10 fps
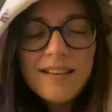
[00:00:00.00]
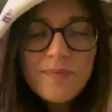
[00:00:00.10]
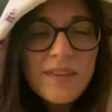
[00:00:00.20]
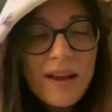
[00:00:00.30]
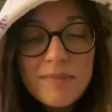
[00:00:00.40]

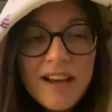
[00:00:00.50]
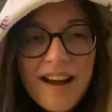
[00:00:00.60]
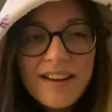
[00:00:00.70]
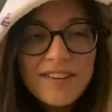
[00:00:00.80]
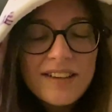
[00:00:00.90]
I'm
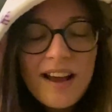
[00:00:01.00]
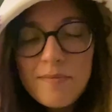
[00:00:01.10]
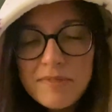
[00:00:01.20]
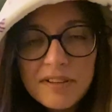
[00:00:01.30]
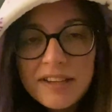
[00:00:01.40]
tired.
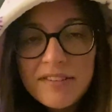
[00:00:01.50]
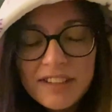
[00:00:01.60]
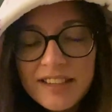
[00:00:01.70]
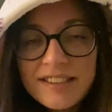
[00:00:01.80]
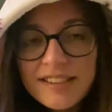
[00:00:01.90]
I'm
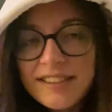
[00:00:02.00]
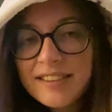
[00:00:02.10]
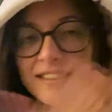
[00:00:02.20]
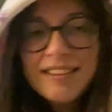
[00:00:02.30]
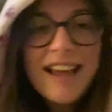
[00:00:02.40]
delirious.
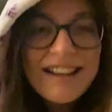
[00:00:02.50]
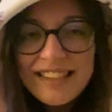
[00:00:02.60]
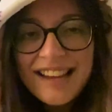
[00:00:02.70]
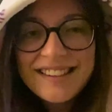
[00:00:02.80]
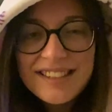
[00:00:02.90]
Let's
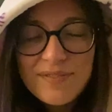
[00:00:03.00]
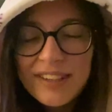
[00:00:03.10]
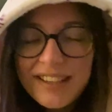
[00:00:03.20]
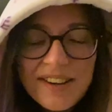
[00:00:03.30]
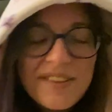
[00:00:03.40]
end this
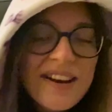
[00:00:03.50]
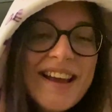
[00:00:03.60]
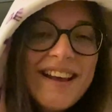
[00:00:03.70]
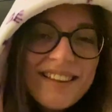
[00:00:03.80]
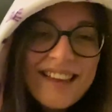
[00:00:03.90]
video.
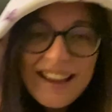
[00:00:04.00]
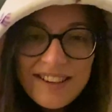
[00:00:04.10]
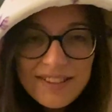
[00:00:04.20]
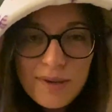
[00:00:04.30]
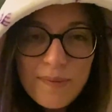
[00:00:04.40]
Thank
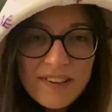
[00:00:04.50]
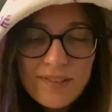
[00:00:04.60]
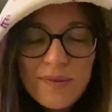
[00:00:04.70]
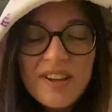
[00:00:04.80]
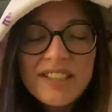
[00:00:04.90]
you so much
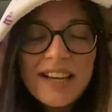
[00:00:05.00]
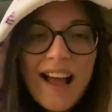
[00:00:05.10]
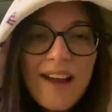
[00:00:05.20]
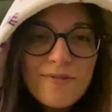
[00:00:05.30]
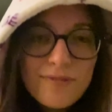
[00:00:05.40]
for watching.
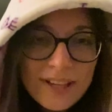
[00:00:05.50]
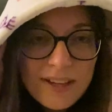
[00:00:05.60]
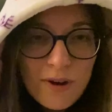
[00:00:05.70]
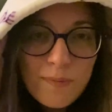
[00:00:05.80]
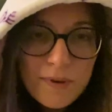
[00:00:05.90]
I
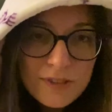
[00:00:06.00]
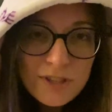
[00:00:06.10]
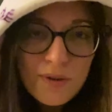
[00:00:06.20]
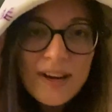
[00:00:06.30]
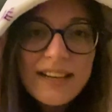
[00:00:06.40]
really hope you
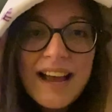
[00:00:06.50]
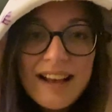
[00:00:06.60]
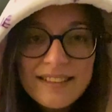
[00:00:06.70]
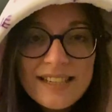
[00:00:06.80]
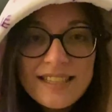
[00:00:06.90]
enjoyed.
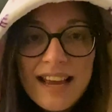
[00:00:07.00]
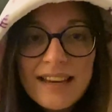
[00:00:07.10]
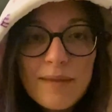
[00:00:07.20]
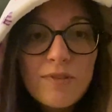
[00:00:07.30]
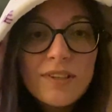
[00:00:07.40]
As I
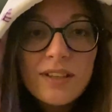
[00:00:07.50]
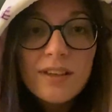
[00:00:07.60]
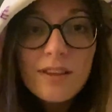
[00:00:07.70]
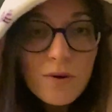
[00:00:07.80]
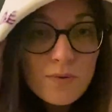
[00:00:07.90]
said, I'm going to
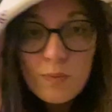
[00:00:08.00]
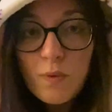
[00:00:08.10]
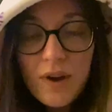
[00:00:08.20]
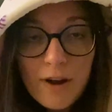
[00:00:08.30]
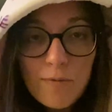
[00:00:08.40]
load
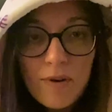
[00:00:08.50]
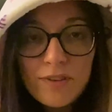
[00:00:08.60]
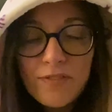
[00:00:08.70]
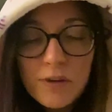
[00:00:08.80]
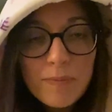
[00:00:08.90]
more Harry
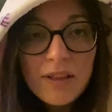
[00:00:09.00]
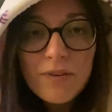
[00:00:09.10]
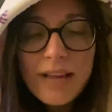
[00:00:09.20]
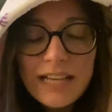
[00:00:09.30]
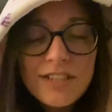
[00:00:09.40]
Potter filming
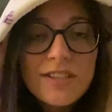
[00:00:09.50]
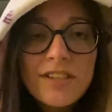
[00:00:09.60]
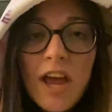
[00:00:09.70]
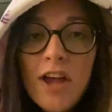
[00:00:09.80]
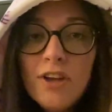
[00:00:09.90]

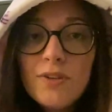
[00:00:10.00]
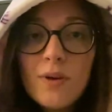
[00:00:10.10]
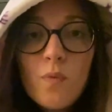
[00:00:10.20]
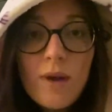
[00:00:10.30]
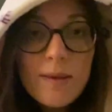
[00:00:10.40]
locations,
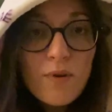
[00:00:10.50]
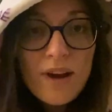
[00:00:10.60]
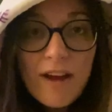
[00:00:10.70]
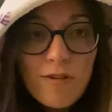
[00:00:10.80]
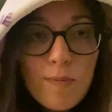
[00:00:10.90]
doing way more
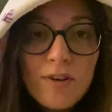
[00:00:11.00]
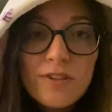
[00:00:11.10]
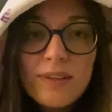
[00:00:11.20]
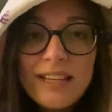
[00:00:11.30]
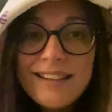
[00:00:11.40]
Harry
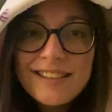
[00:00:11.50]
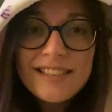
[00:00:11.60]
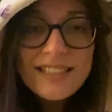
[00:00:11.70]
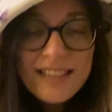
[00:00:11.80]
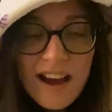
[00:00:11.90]
Potter related
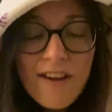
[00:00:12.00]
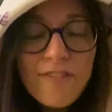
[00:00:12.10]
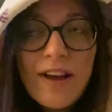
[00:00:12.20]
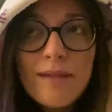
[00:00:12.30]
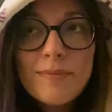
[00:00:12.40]

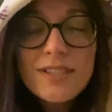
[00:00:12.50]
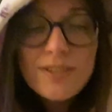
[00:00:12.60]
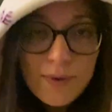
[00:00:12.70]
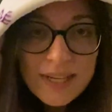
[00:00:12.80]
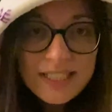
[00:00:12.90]
stuff. I'm
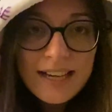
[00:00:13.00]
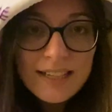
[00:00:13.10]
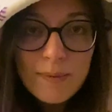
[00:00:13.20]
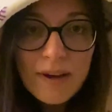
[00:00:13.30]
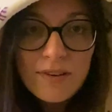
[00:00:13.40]
so
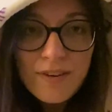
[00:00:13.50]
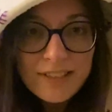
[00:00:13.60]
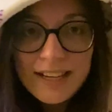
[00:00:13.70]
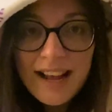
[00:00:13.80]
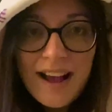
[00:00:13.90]
excited about
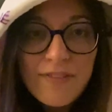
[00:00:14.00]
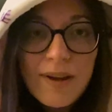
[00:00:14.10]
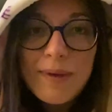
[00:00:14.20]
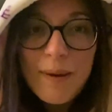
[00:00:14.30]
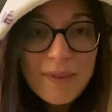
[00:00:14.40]
content I have
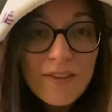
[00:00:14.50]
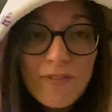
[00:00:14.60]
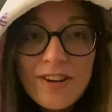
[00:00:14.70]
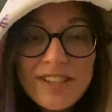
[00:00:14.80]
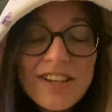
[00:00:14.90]
coming up in the
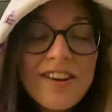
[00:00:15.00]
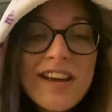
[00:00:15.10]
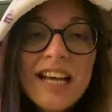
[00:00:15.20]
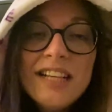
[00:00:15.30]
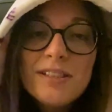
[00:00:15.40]
future.
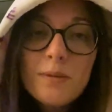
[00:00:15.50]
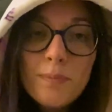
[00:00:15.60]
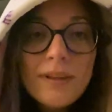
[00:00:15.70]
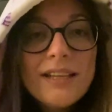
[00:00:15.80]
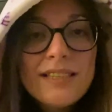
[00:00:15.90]
So
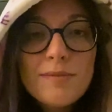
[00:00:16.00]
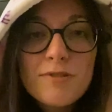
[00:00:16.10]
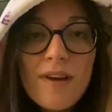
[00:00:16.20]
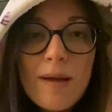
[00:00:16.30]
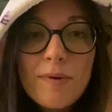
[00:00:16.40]
please
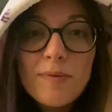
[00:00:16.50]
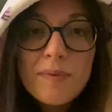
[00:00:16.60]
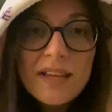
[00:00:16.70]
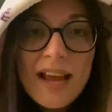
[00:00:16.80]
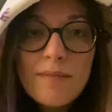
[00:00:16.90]
subscribe. It would
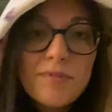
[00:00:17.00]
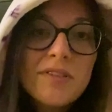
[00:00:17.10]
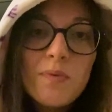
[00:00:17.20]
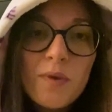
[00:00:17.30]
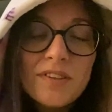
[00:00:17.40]
mean the
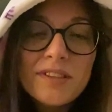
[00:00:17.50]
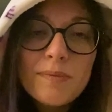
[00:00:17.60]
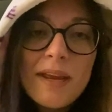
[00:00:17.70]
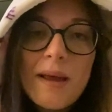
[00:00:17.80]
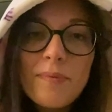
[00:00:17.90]
absolute world to
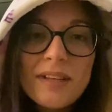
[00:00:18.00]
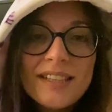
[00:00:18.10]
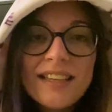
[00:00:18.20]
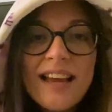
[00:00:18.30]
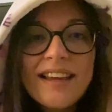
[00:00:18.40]
me. And
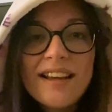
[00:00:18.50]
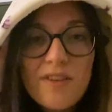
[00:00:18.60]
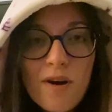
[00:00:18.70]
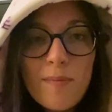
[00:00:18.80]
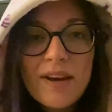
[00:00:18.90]
please like and
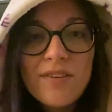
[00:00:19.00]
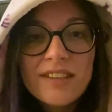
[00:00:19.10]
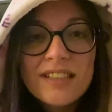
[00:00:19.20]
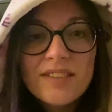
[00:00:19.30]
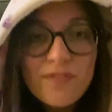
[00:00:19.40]
comment
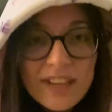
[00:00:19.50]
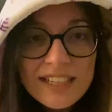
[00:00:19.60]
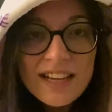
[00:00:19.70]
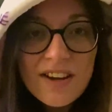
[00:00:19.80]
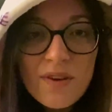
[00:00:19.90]
on this
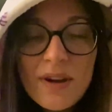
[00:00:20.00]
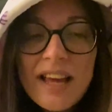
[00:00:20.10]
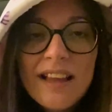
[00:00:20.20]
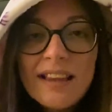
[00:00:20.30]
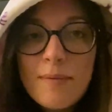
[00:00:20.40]
video.
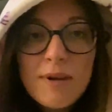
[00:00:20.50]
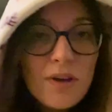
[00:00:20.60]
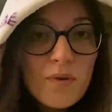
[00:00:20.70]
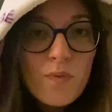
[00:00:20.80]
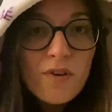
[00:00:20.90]
Let me
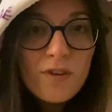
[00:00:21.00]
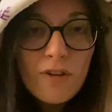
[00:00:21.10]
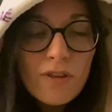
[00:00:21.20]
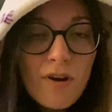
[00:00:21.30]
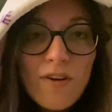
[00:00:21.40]
know what
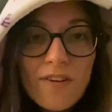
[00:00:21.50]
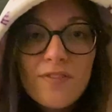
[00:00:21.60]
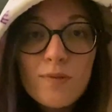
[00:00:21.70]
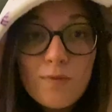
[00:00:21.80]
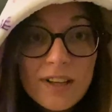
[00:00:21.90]
you thought
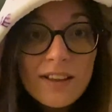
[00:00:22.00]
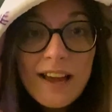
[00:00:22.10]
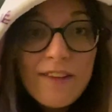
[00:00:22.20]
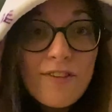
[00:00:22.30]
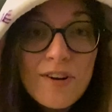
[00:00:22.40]
of the real
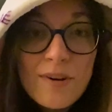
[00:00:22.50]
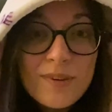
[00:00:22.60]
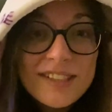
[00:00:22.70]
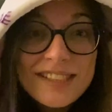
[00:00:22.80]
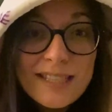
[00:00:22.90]
life
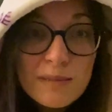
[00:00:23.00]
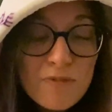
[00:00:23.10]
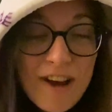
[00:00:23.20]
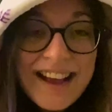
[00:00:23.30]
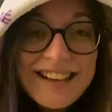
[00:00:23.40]
Hogwarts
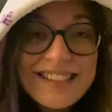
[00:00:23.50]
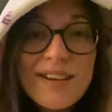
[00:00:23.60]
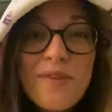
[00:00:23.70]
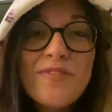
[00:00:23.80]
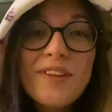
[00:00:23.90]
Express.
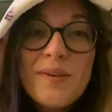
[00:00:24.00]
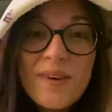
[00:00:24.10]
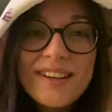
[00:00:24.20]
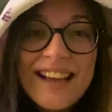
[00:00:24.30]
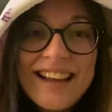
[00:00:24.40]
Hopefully
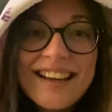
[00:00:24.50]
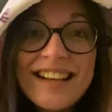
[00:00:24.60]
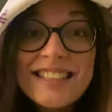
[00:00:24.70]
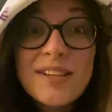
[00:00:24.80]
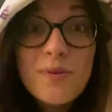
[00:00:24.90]
one day I can
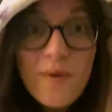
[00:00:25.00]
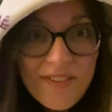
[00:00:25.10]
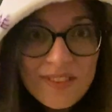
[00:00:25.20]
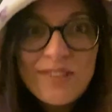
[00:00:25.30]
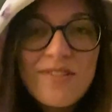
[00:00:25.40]
actually go
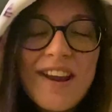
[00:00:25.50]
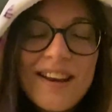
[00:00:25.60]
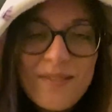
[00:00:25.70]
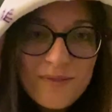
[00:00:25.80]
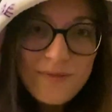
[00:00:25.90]
on the
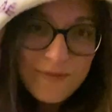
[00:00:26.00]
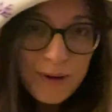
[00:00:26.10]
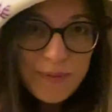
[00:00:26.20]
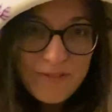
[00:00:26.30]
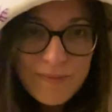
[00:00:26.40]
train and
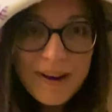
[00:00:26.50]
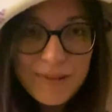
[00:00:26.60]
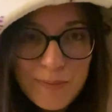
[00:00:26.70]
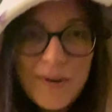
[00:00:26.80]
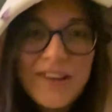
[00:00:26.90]
film it from
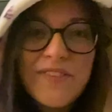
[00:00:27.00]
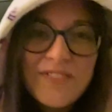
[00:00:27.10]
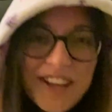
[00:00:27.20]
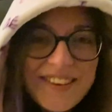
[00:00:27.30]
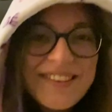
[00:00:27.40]
another point of
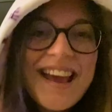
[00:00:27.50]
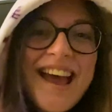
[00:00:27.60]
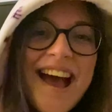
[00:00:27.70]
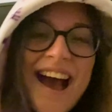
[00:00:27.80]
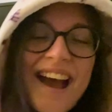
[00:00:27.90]
view.
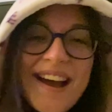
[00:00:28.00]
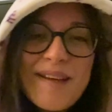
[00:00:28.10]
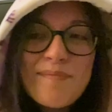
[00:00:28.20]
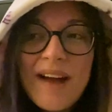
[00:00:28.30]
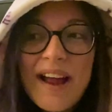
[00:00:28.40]

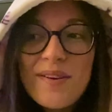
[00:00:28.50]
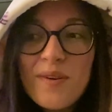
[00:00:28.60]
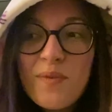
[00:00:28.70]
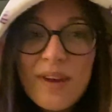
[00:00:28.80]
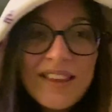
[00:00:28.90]
And
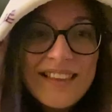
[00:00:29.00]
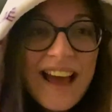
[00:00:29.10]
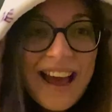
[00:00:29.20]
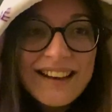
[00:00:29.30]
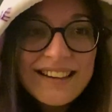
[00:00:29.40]
with
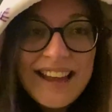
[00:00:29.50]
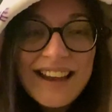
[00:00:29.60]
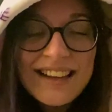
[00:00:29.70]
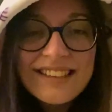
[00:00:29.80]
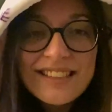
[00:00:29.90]
that,
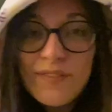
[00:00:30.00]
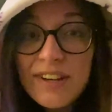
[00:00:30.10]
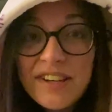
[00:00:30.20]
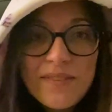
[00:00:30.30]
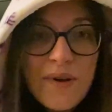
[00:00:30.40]
that is the
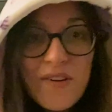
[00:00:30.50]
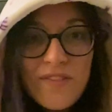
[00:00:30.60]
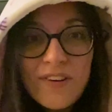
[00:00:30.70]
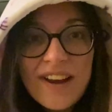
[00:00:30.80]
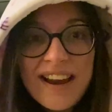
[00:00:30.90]
video
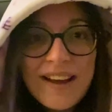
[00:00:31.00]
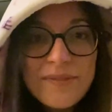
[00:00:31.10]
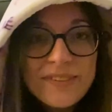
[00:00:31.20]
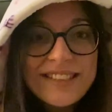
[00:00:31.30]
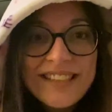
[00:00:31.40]
over, and I
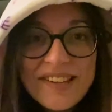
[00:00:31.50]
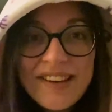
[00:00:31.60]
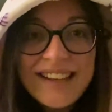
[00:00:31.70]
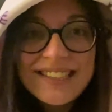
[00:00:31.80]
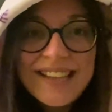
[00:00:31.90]
will see you
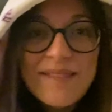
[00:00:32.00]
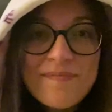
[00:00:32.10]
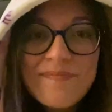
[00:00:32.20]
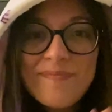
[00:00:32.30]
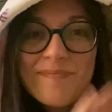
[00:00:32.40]
next
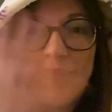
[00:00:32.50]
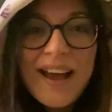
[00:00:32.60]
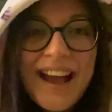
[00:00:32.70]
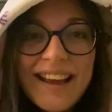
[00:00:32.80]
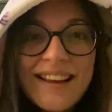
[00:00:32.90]
time.
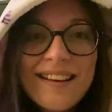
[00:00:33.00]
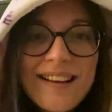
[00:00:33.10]
Bye.